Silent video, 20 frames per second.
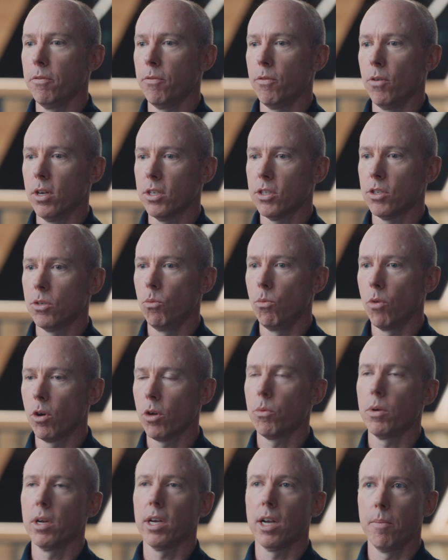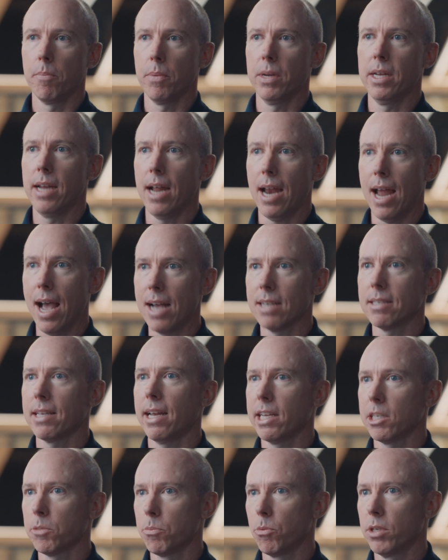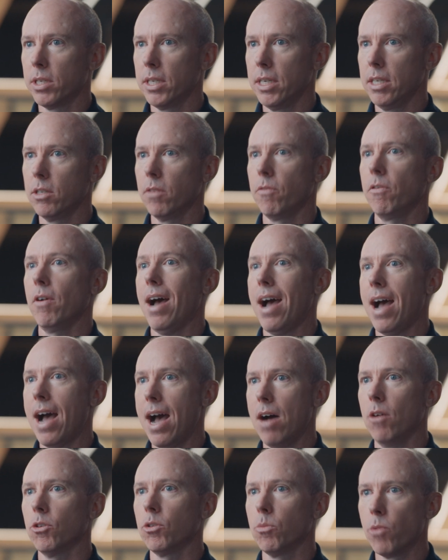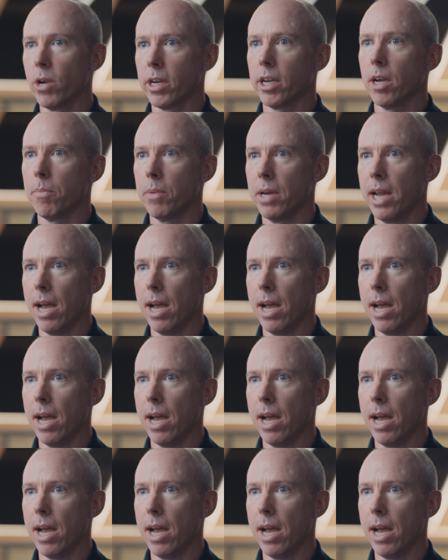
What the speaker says: for us to work with a company that has that expertise of how to break up an